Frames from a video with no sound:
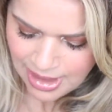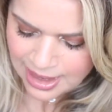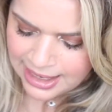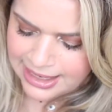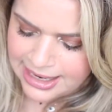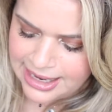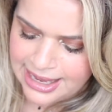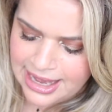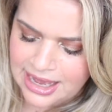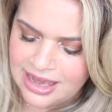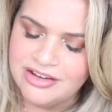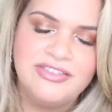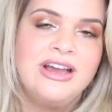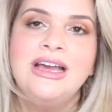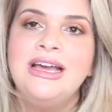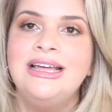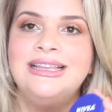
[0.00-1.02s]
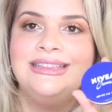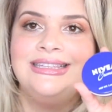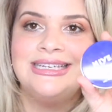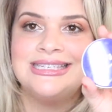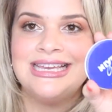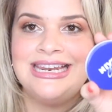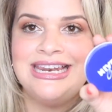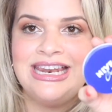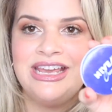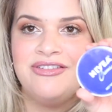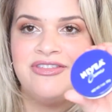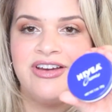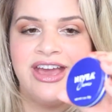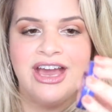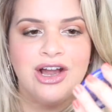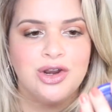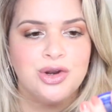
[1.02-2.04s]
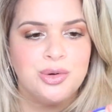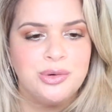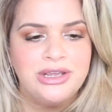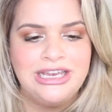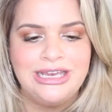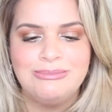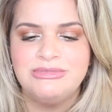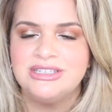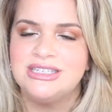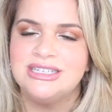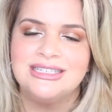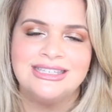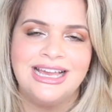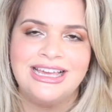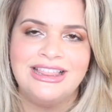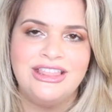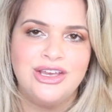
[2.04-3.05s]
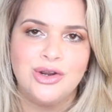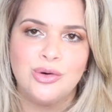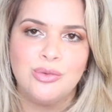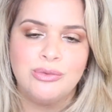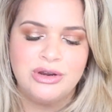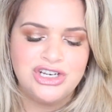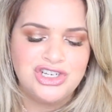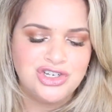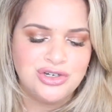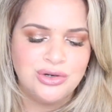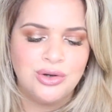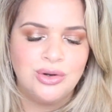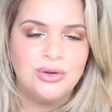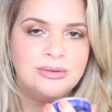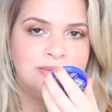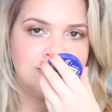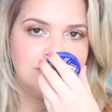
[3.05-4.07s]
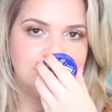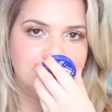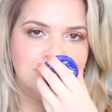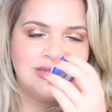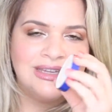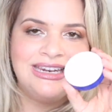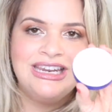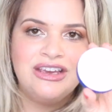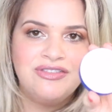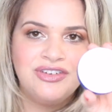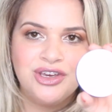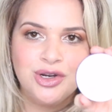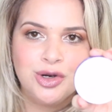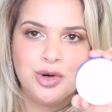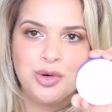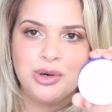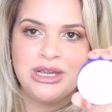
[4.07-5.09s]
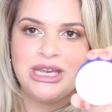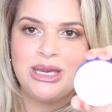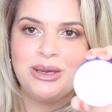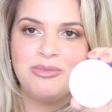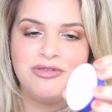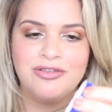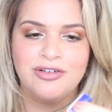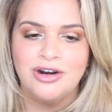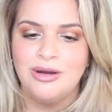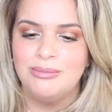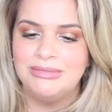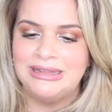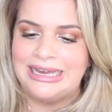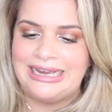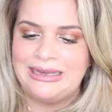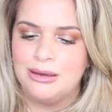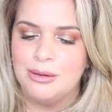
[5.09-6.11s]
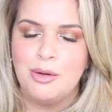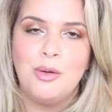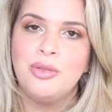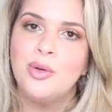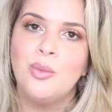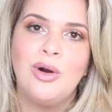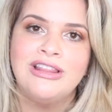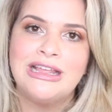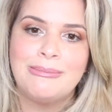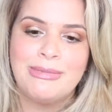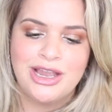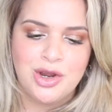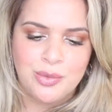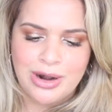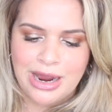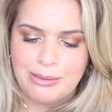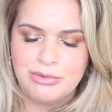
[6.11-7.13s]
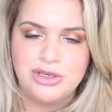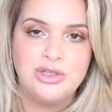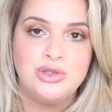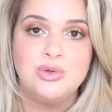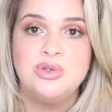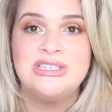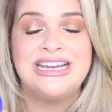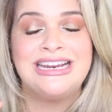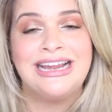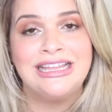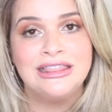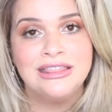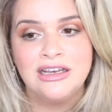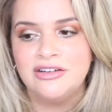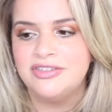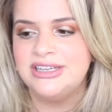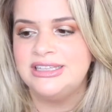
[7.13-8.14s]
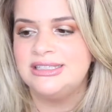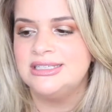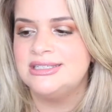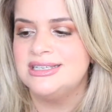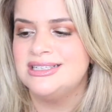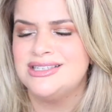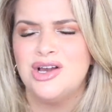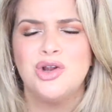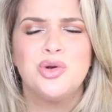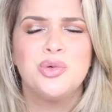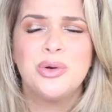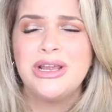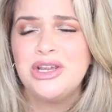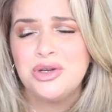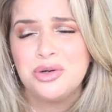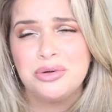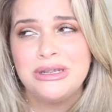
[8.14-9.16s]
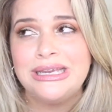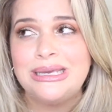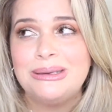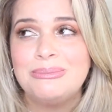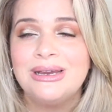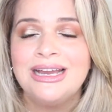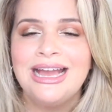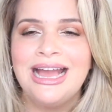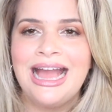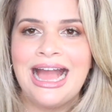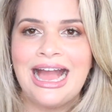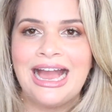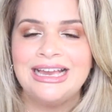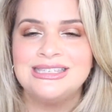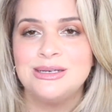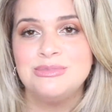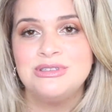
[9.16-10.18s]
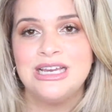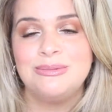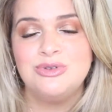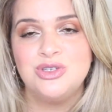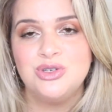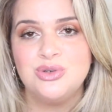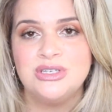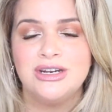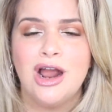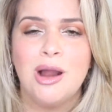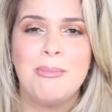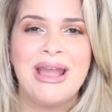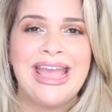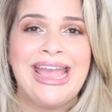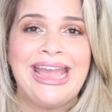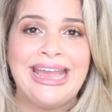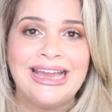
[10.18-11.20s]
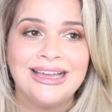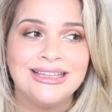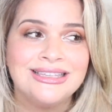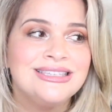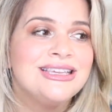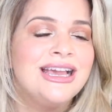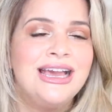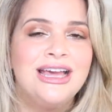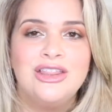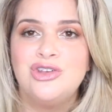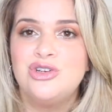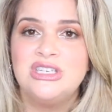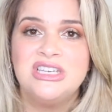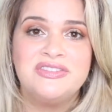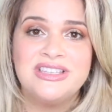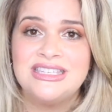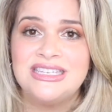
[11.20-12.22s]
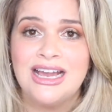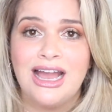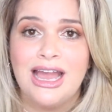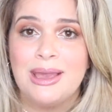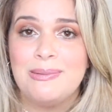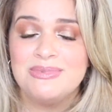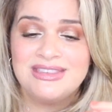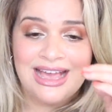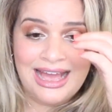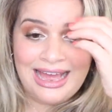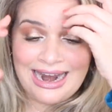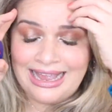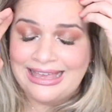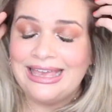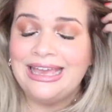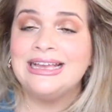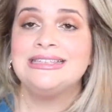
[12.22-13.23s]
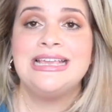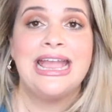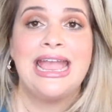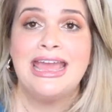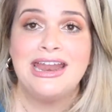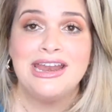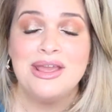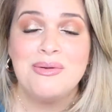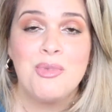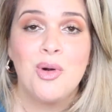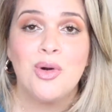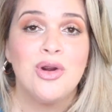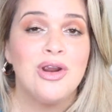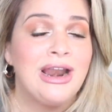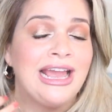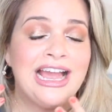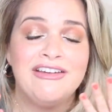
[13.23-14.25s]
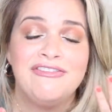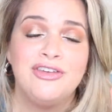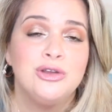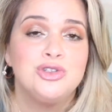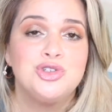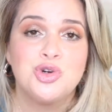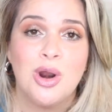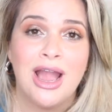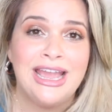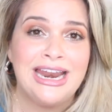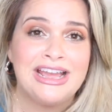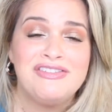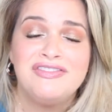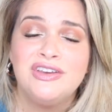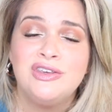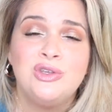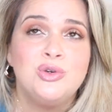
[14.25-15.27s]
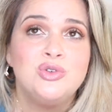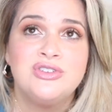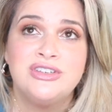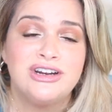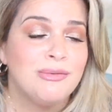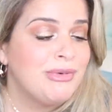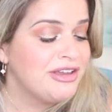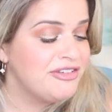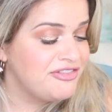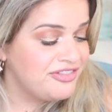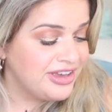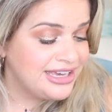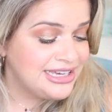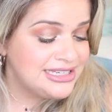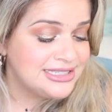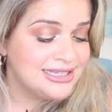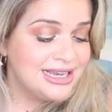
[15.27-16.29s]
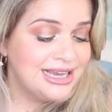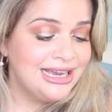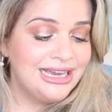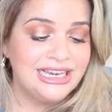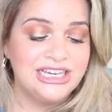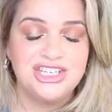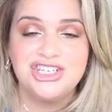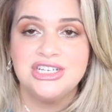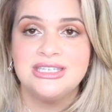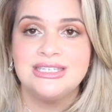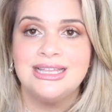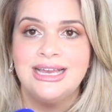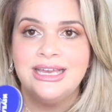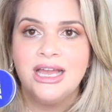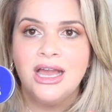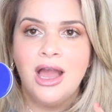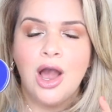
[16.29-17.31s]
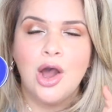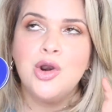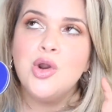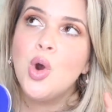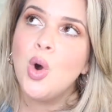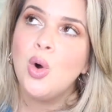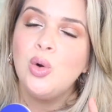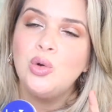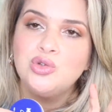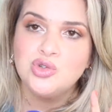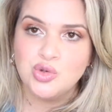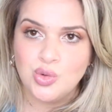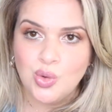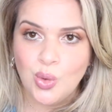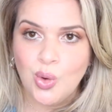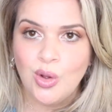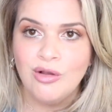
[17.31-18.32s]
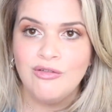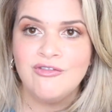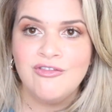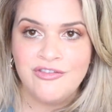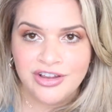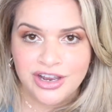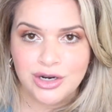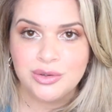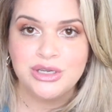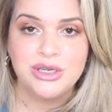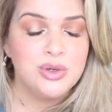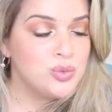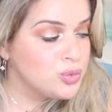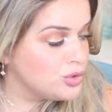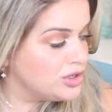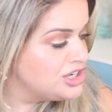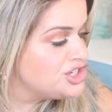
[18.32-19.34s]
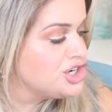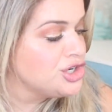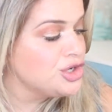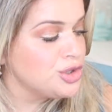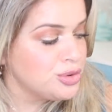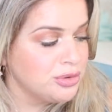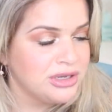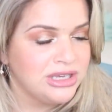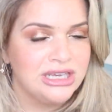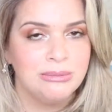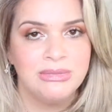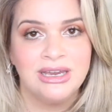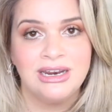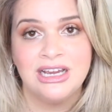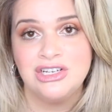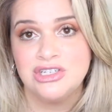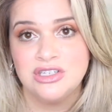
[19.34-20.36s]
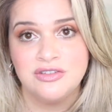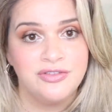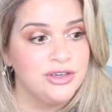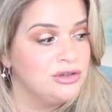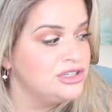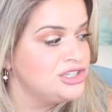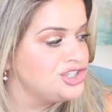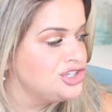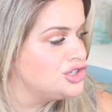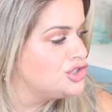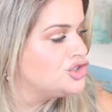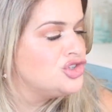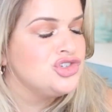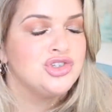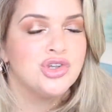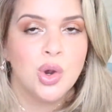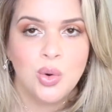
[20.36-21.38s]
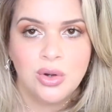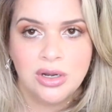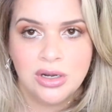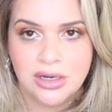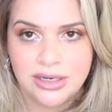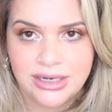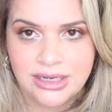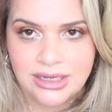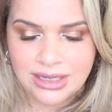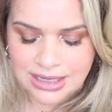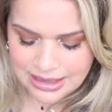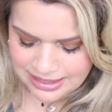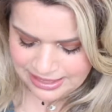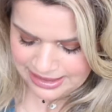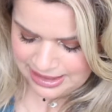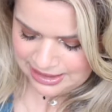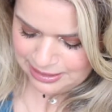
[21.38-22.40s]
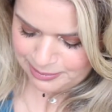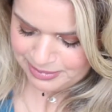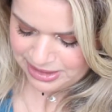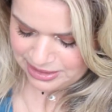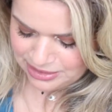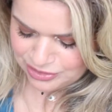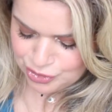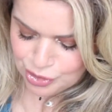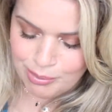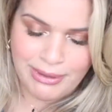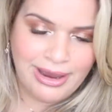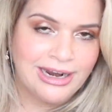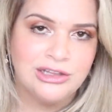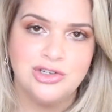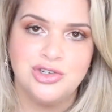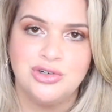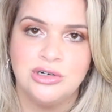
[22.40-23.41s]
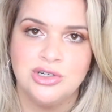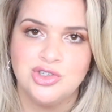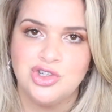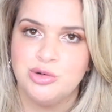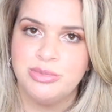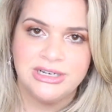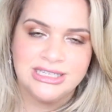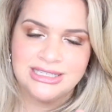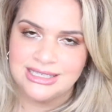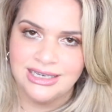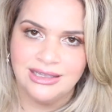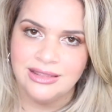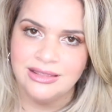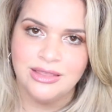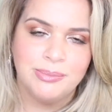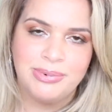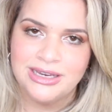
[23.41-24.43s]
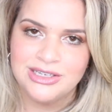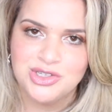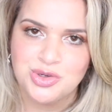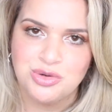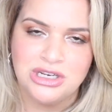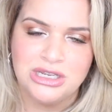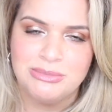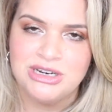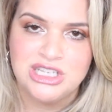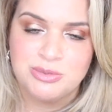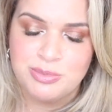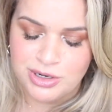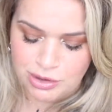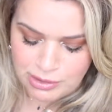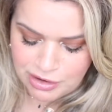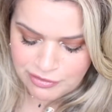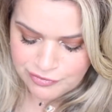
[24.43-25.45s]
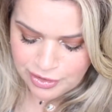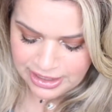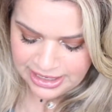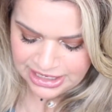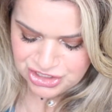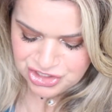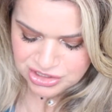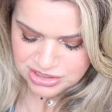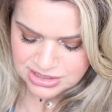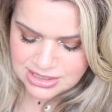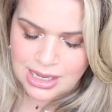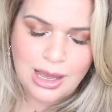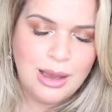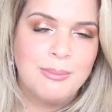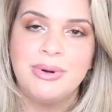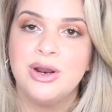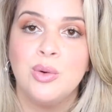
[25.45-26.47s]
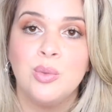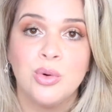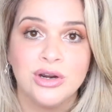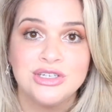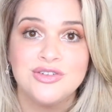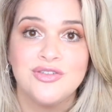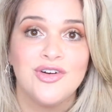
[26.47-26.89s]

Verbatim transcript: And I have this Nivea cream. This is like the original Nivea cream from like the one that my grandma used and I love it. This is a great cream. I sometimes use it on my hands. There's even times that I can't take it anymore. Like I feel dry and I even use it on my face. It's just like an old school, very rich cream and I just feel it's just so good that, I mean, you can buy it at the drugstore, but it's like the best cream and it's been around for ages, but it works